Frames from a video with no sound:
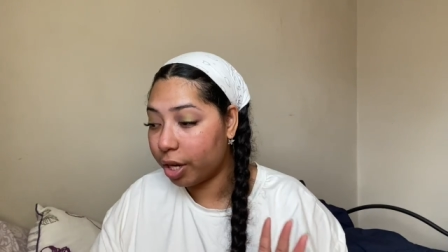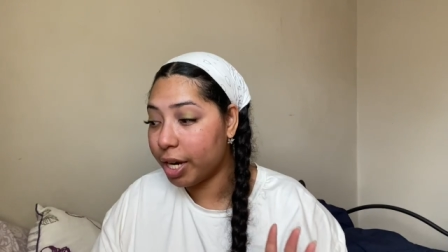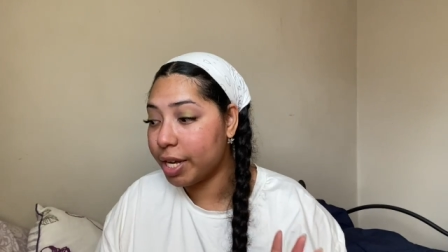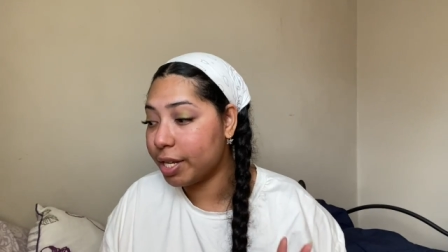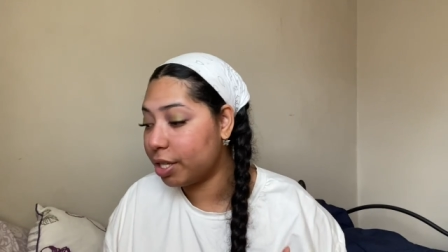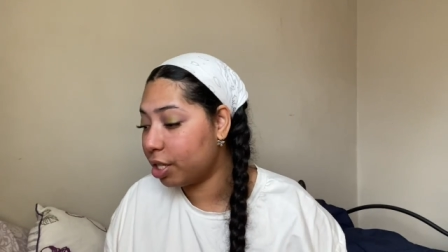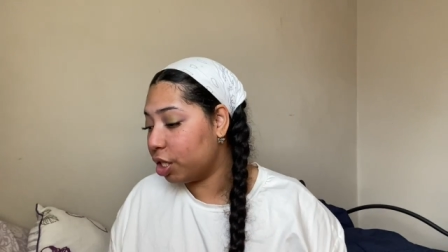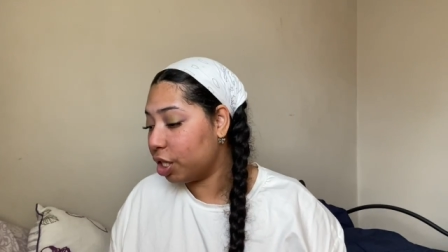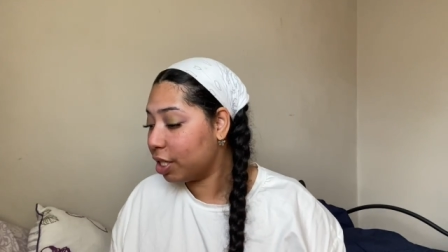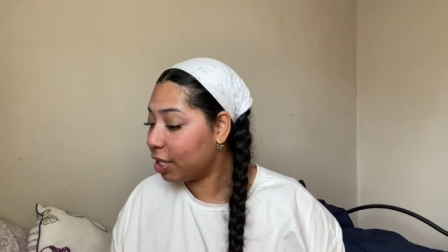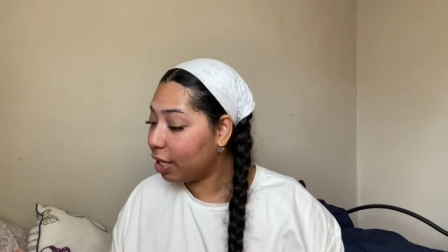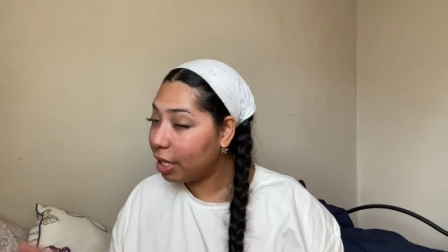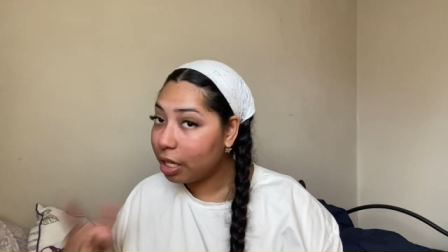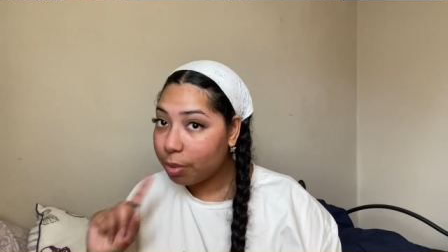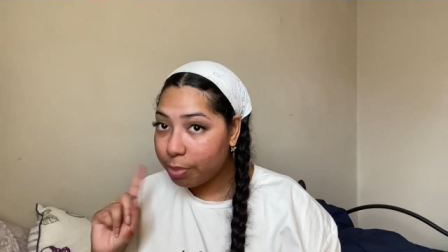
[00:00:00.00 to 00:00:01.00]
is just a
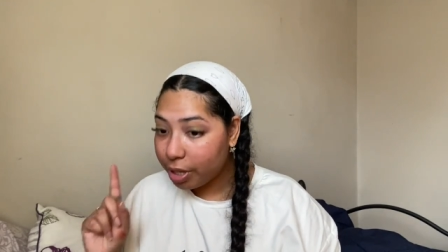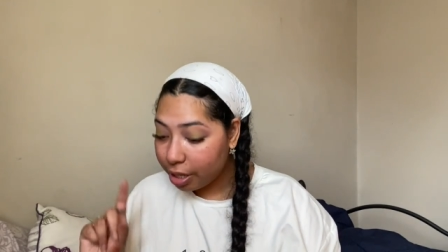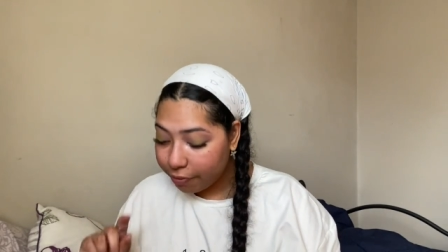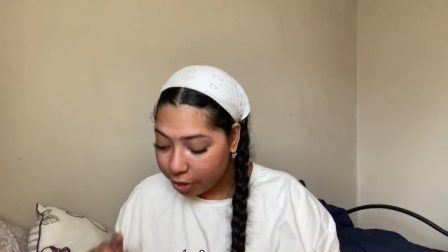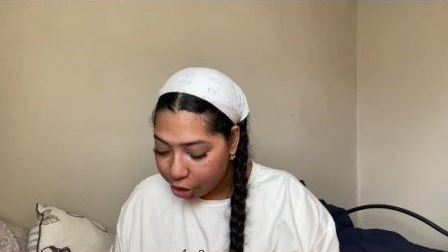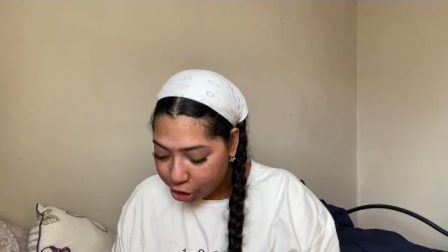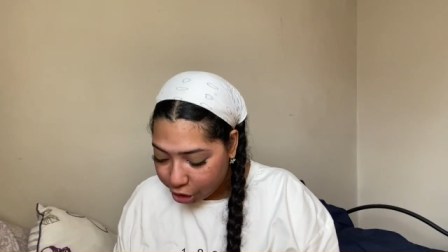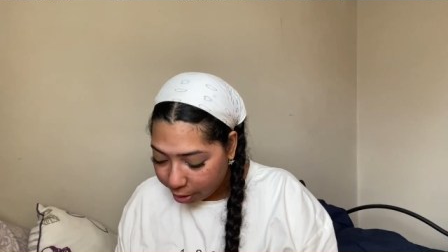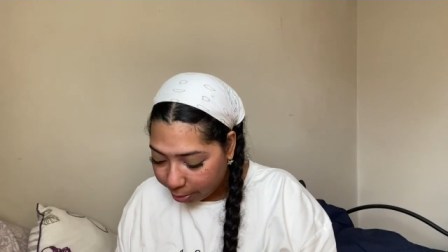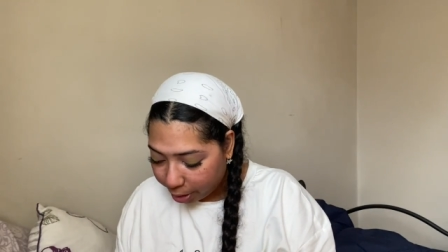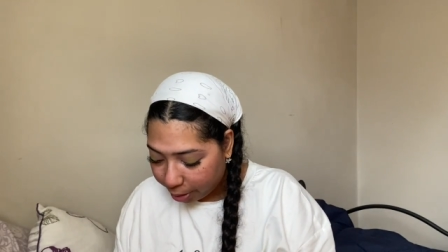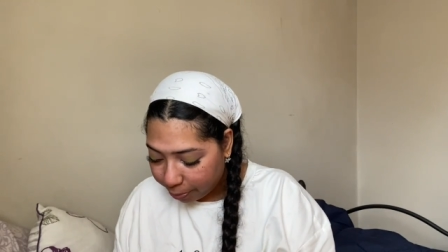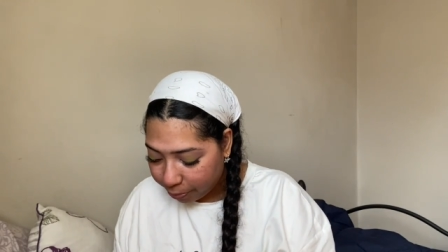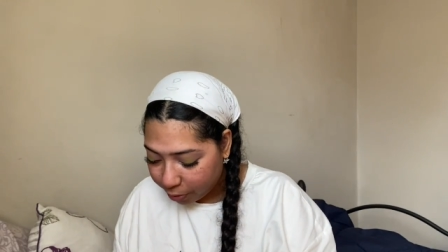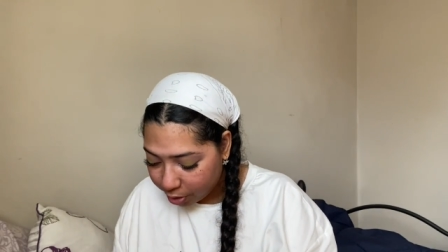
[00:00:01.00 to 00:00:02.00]
little bit of a shimmer.
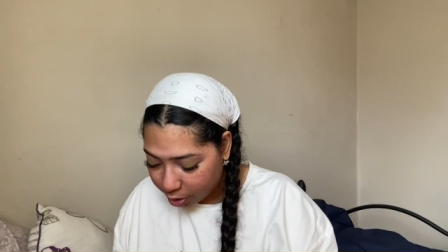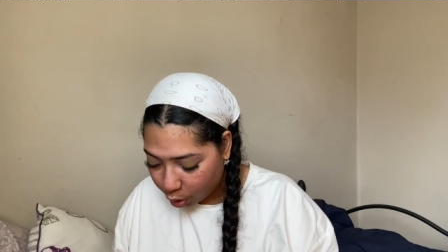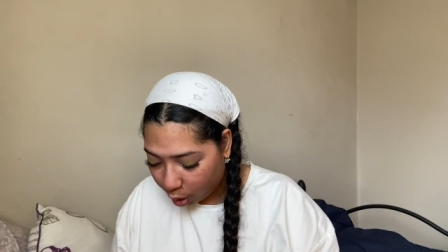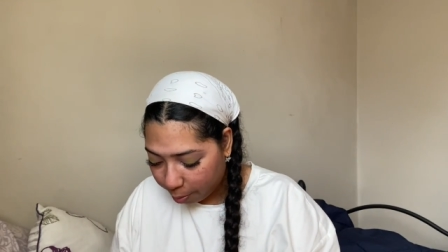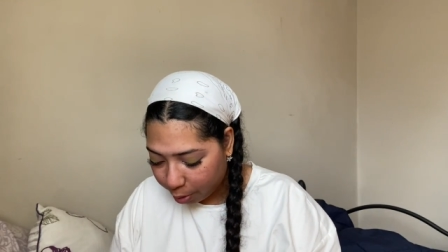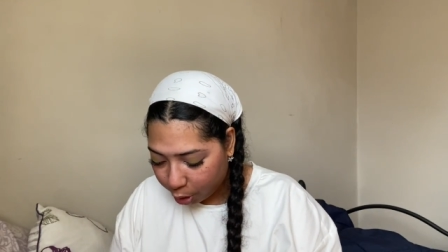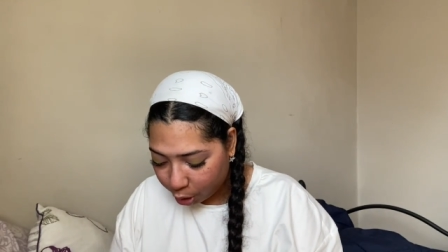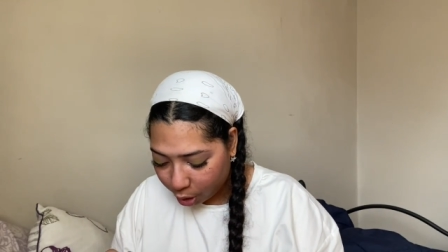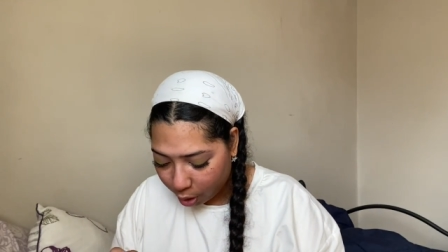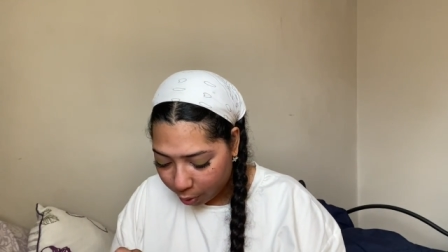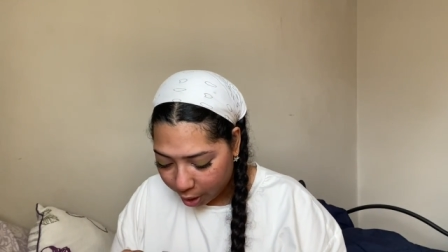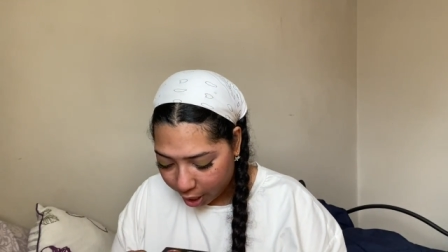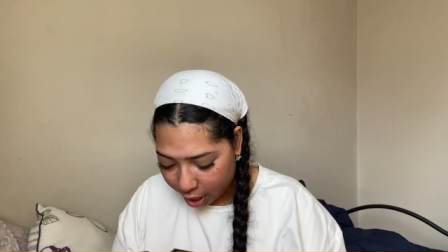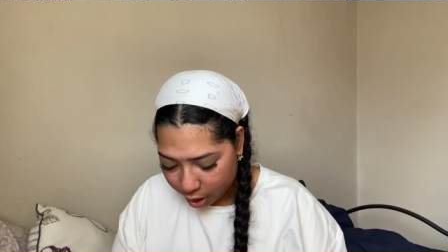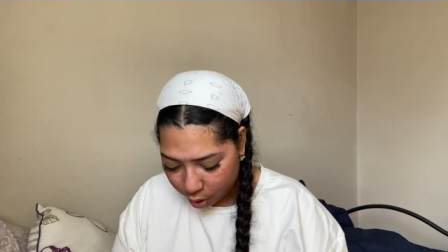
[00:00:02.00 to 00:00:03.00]
So I'm gonna go
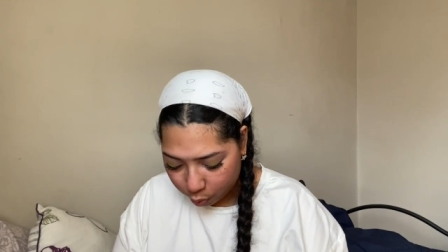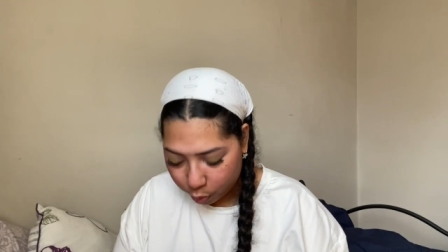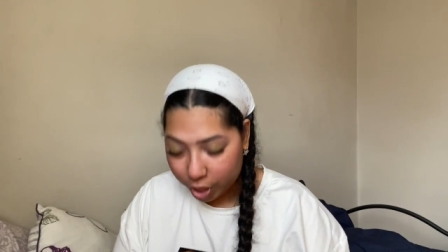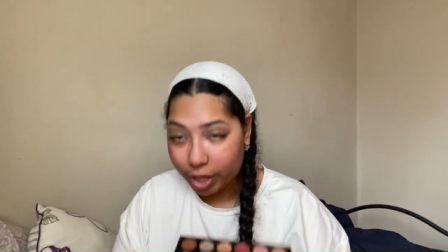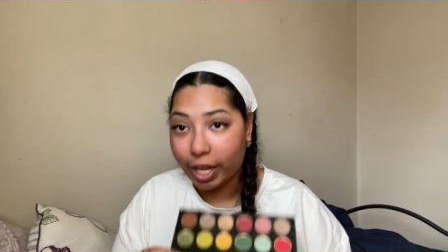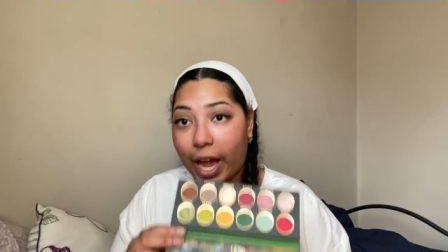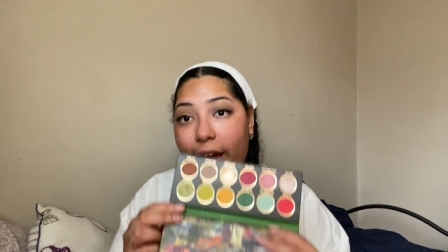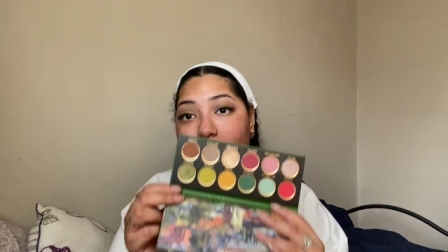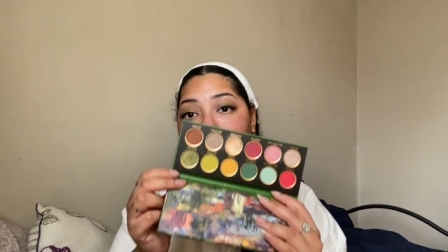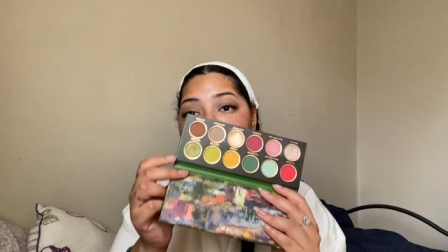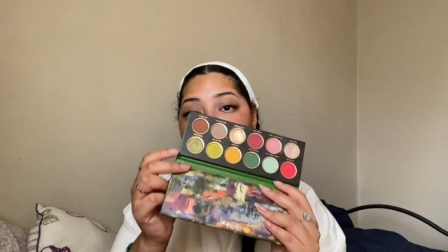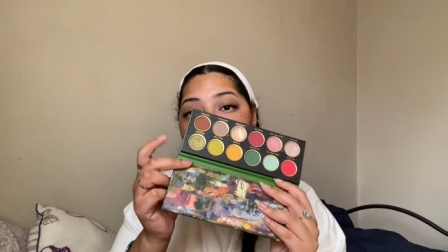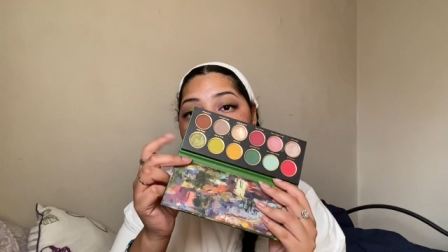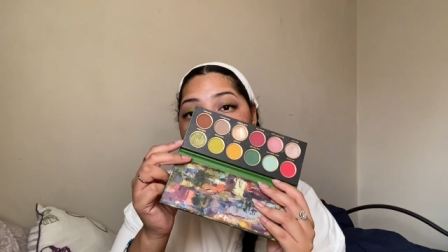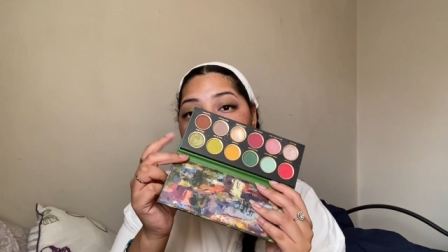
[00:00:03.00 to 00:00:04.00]
in with Cactus
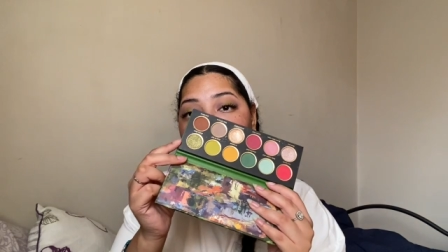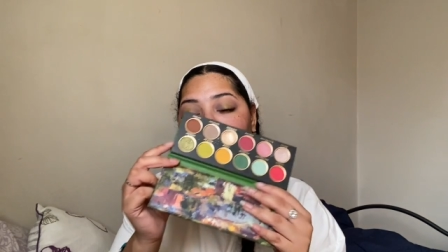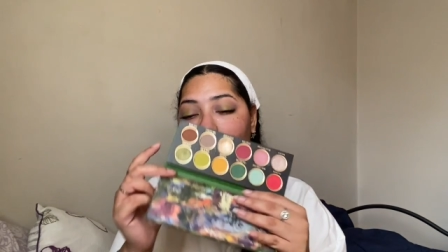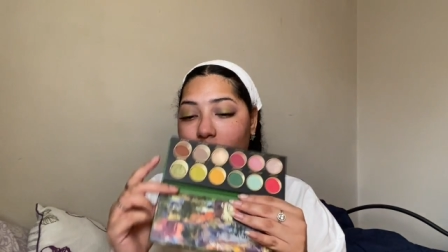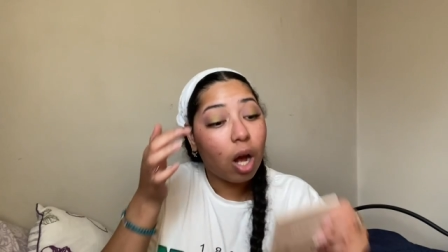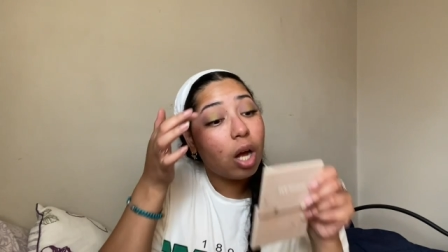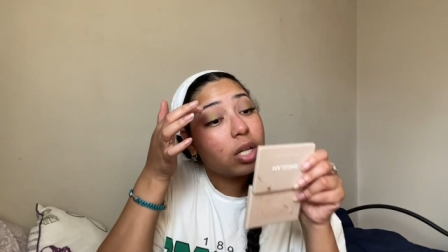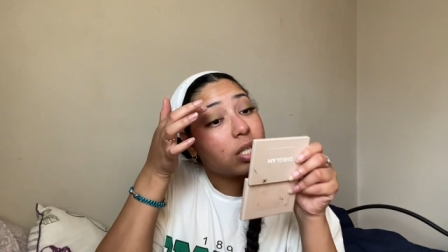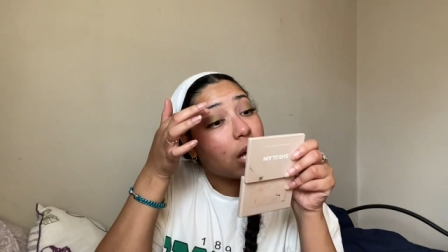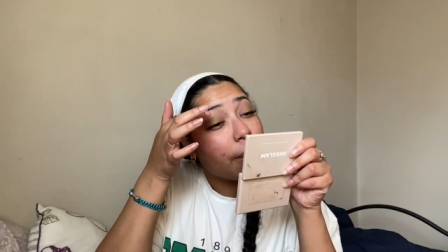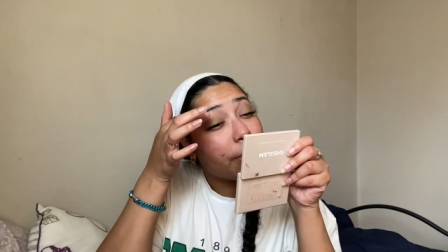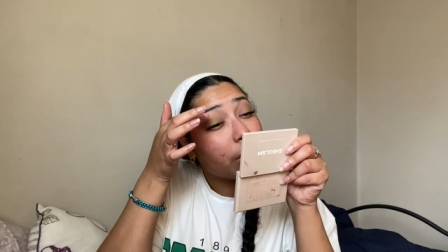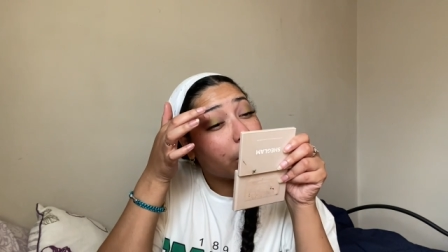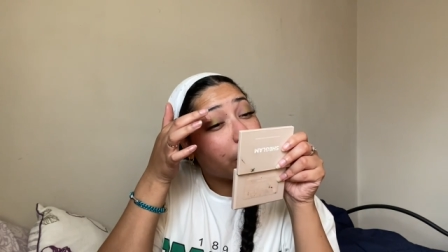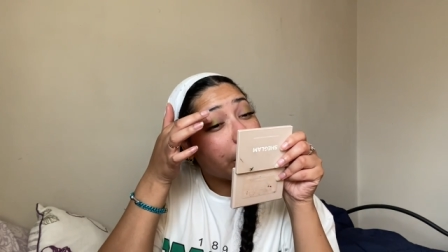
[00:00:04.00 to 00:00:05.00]
Glow on top
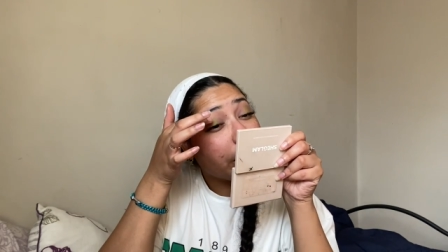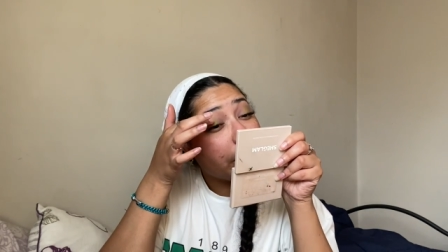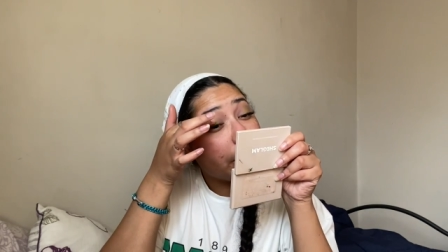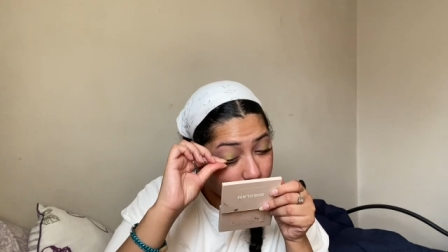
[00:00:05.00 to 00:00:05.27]
of the green.